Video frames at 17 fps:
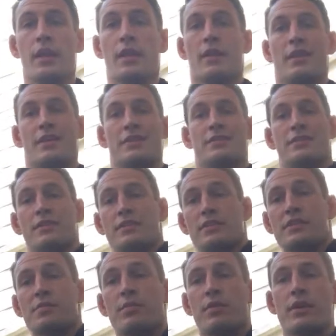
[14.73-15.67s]
Let's start
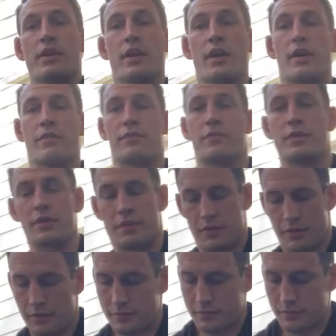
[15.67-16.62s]
this morning off with,
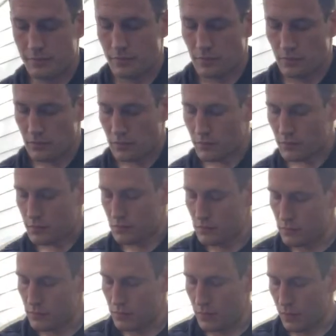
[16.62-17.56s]

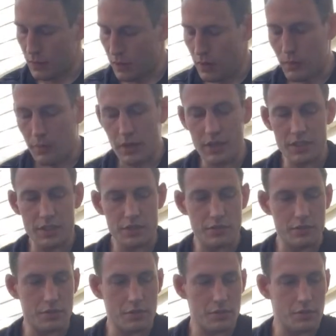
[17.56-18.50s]
I wanted to
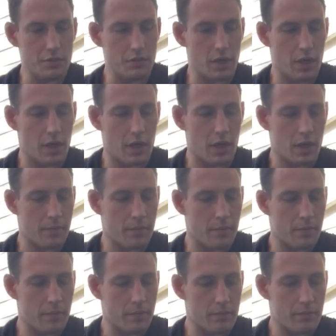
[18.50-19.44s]
do
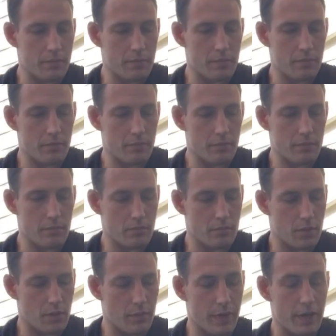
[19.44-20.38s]

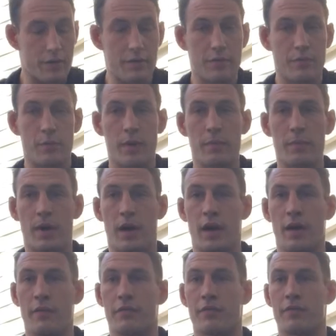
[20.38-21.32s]
a round of Wim
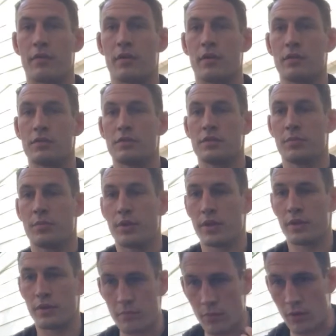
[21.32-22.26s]
Hof to bring
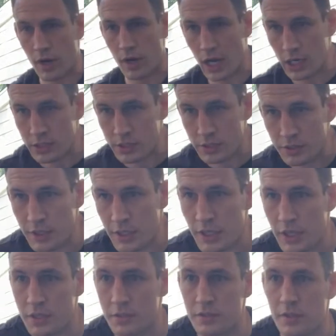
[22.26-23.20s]
more oxygen
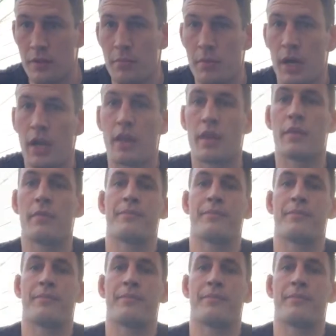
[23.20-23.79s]
into the body.